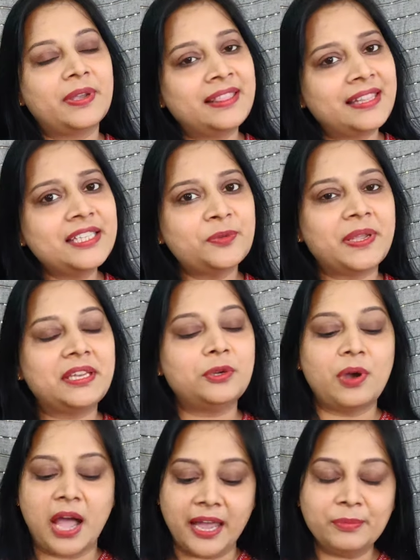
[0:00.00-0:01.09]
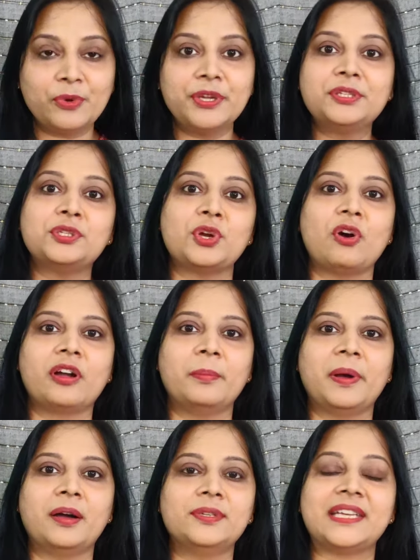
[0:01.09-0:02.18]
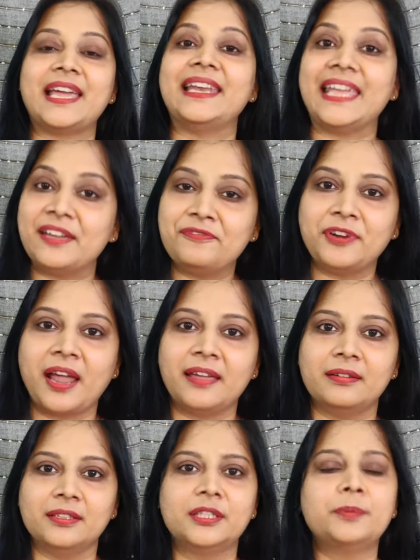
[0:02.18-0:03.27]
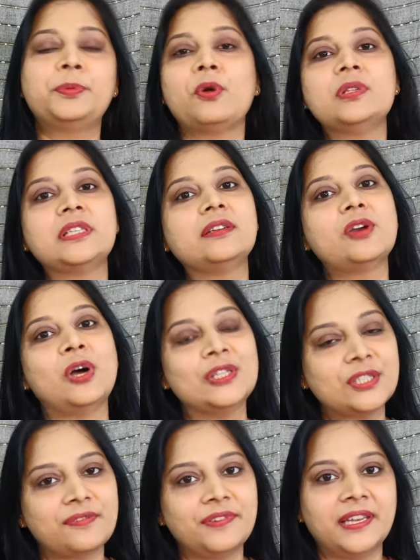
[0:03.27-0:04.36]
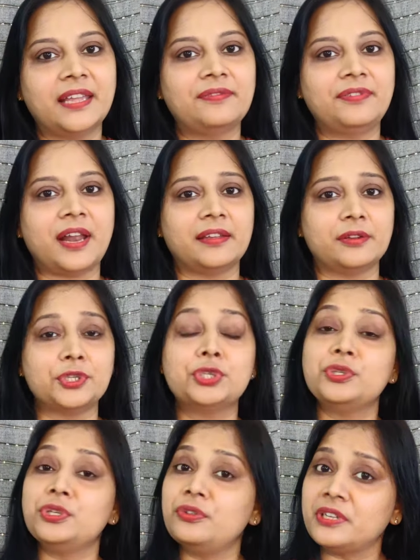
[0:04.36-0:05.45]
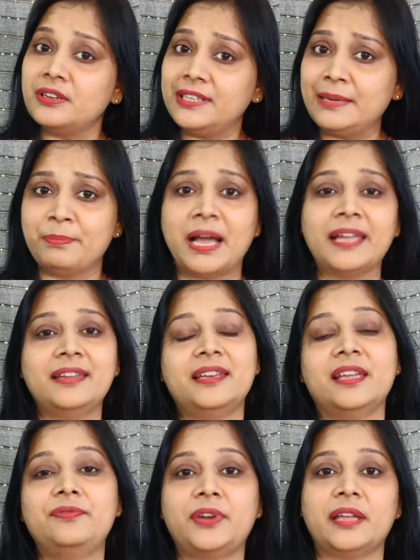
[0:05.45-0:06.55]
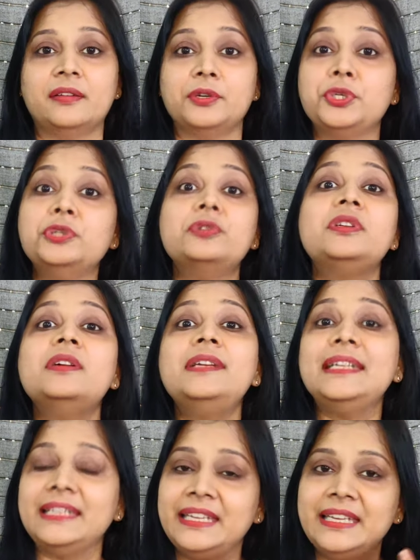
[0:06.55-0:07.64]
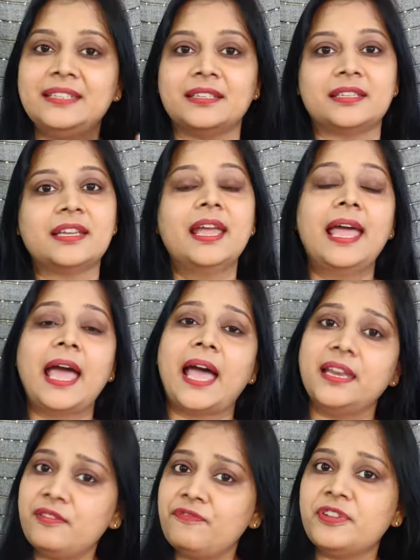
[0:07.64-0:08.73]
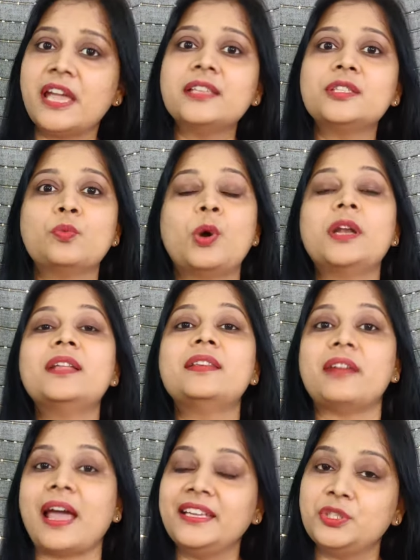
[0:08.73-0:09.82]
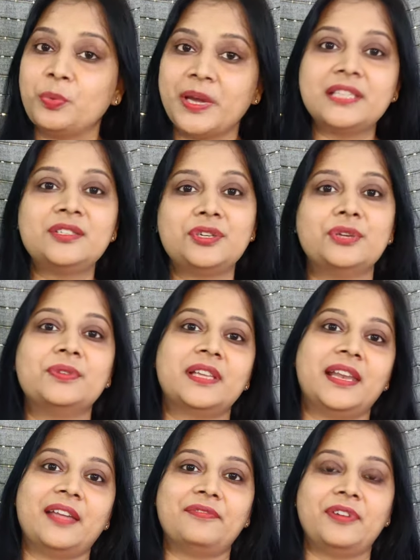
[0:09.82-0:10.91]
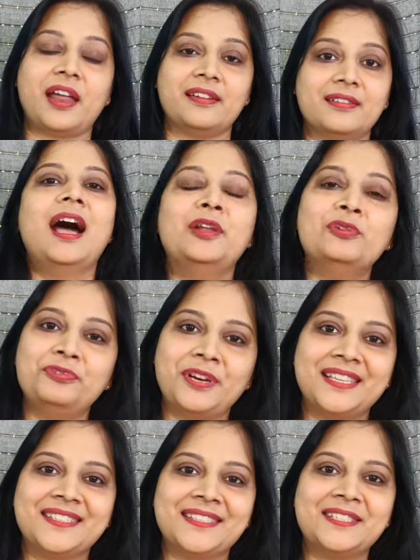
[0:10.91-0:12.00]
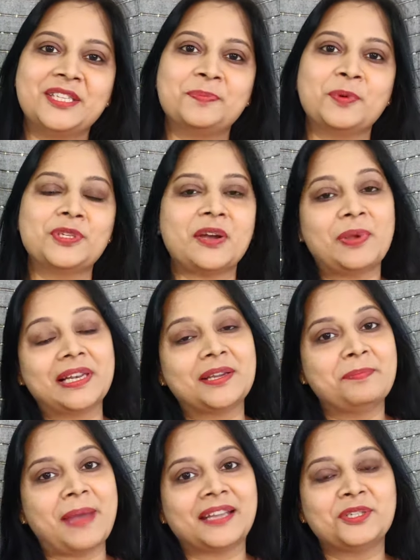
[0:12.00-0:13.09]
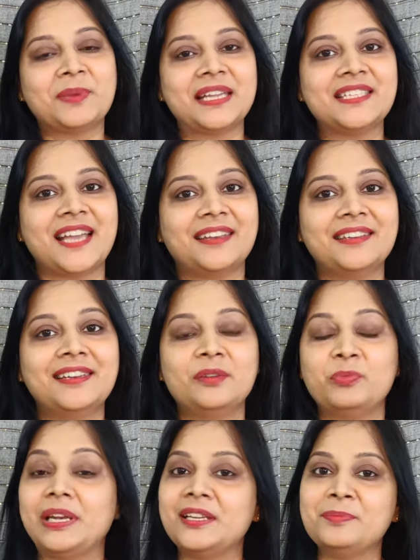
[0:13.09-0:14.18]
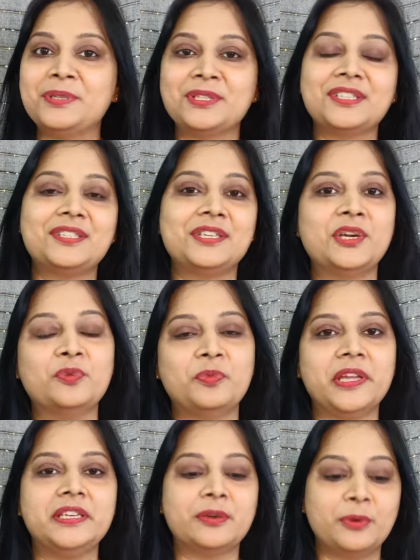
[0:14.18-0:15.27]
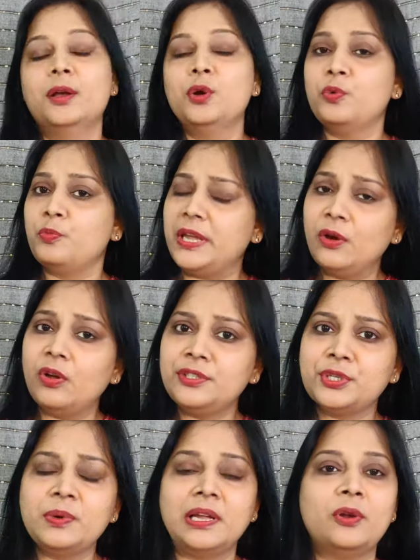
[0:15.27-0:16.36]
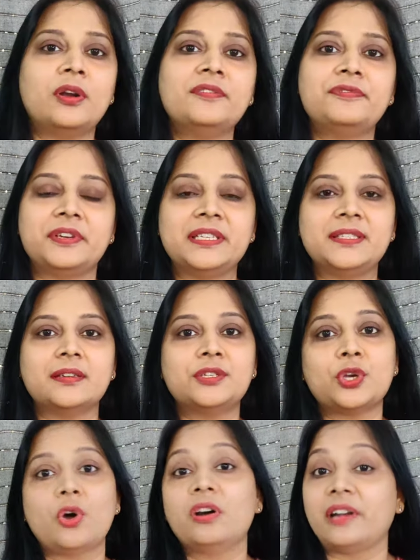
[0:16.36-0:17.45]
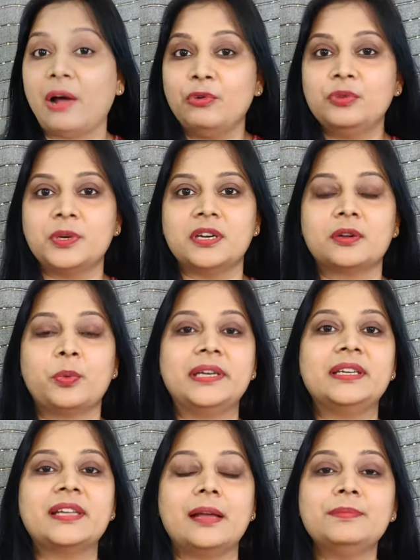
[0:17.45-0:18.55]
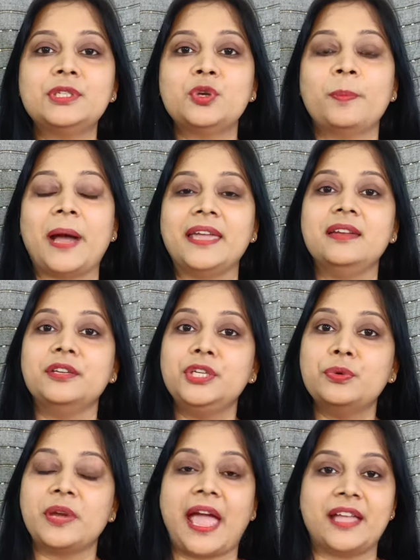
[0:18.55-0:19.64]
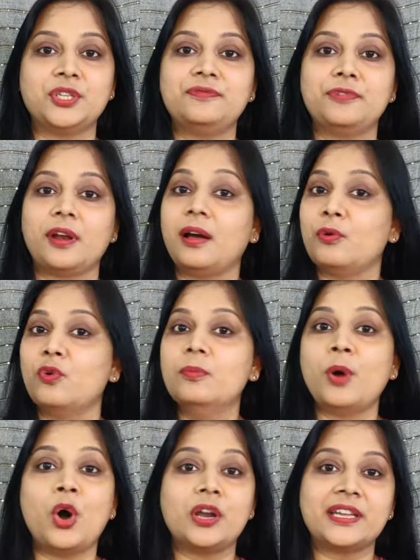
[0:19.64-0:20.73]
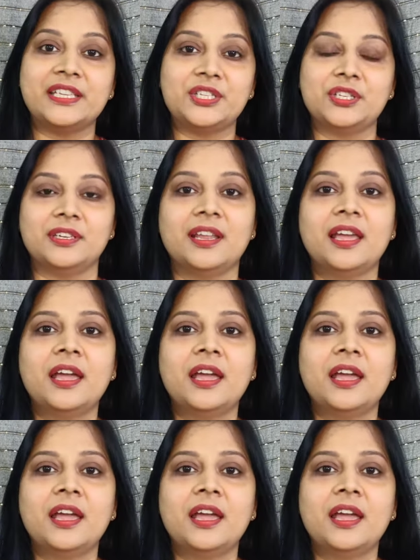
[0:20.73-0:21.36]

in this video, I'm going to talk about an air fryer, the pros and cons of an air fryer. Should you really buy an air fryer? Do you really need it? And if yes, what are the right ways to use an air fryer? Hello friends, this is Pooja. Welcome back to my channel and welcome to this new video. We all do a lot of research or groundwork when it comes to buying a new gadget for a home or kitchen